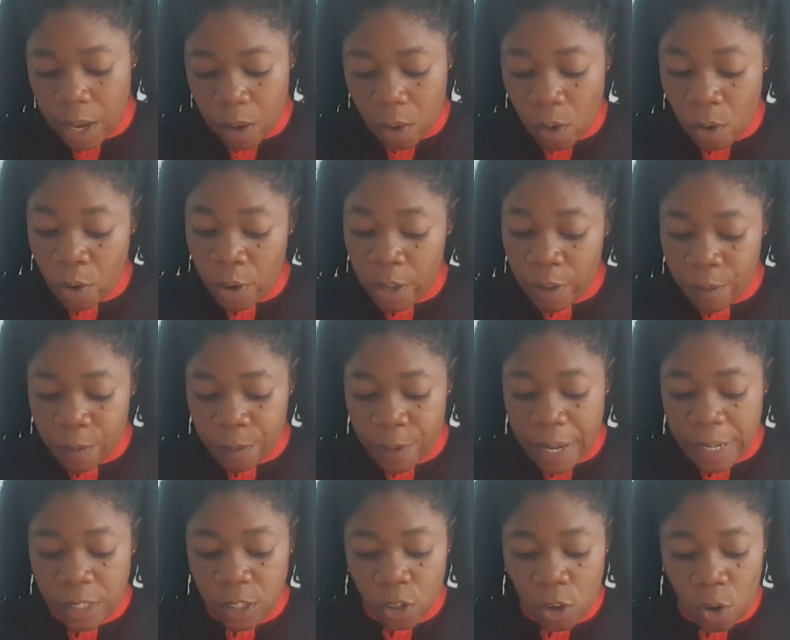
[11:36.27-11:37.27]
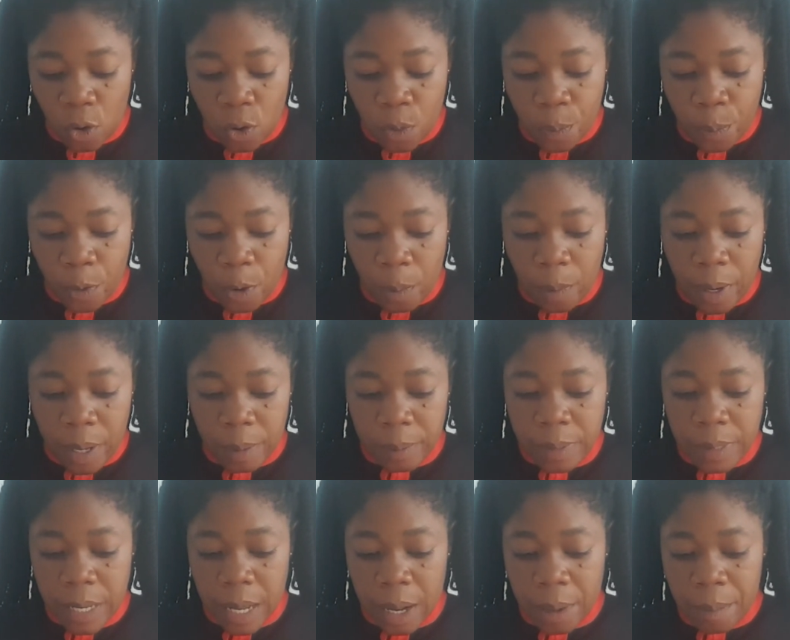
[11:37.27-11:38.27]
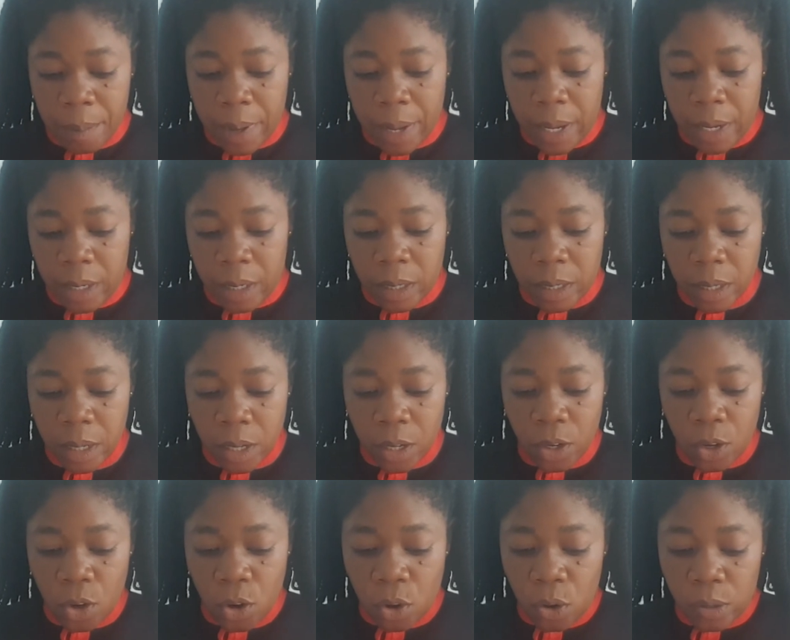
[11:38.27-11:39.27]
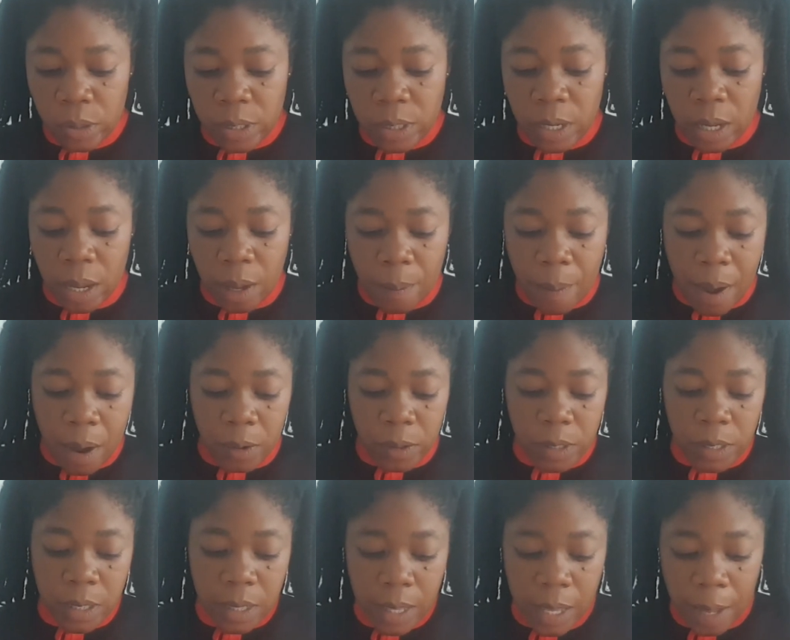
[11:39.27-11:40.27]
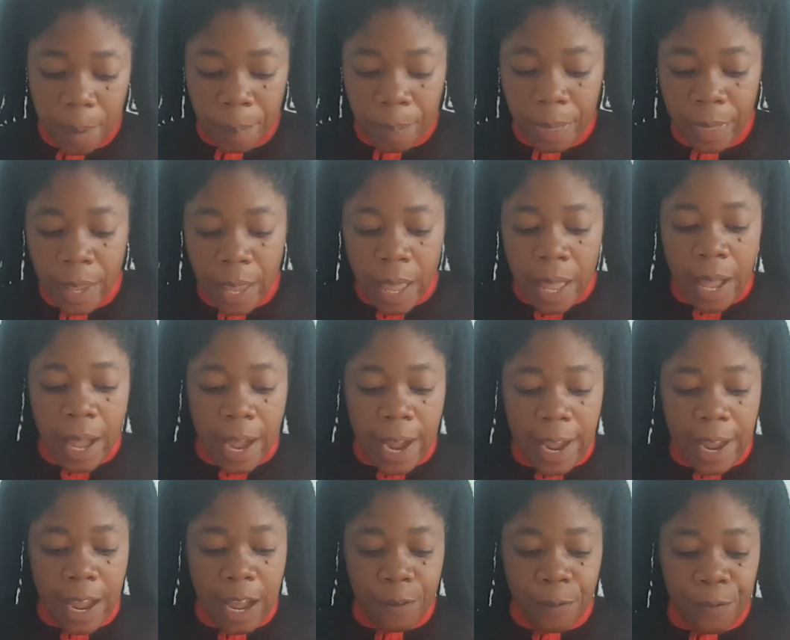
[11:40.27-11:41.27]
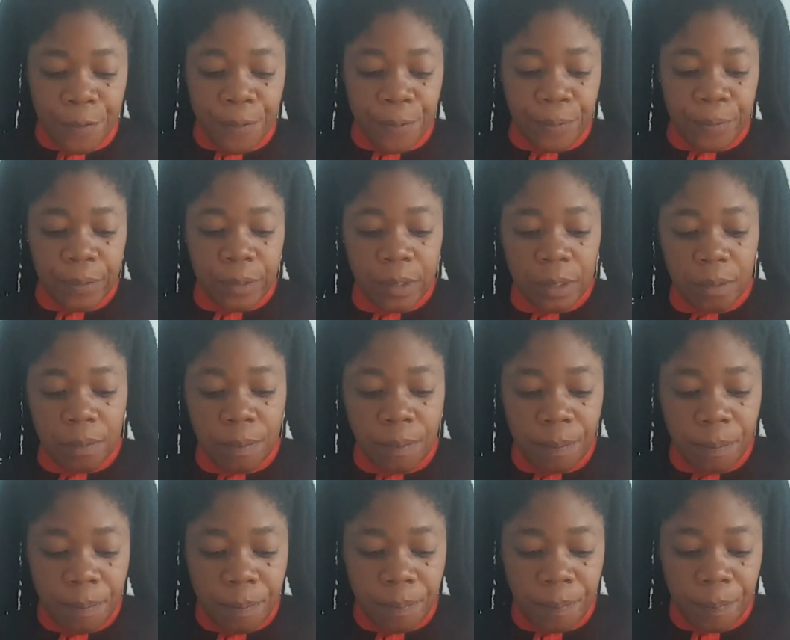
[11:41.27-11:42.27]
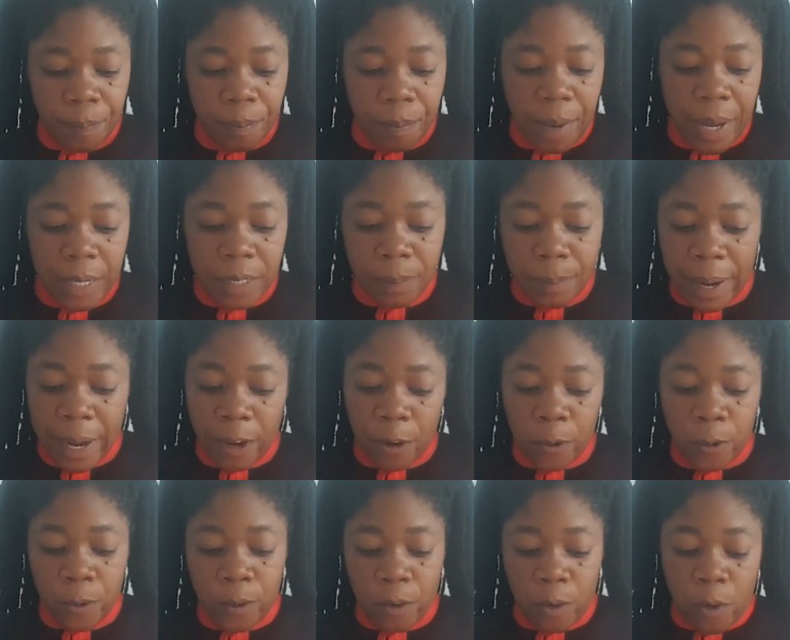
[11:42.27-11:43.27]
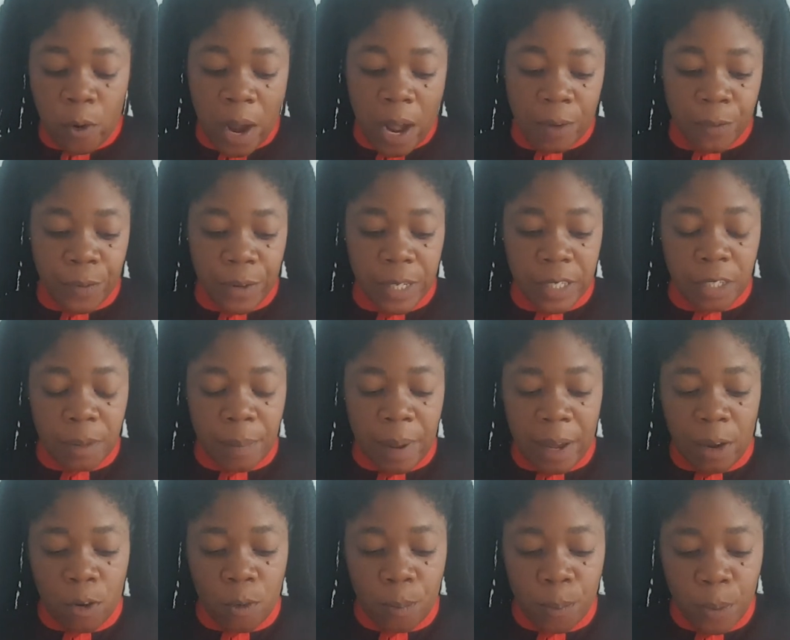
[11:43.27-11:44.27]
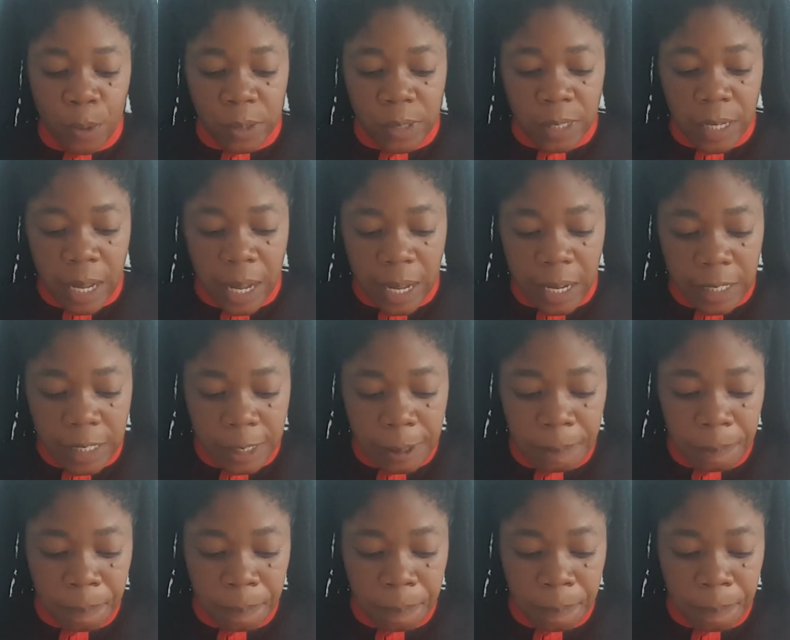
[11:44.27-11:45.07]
Or invent your own problems and make notes about them. I have made my own, or I've written my own postcard.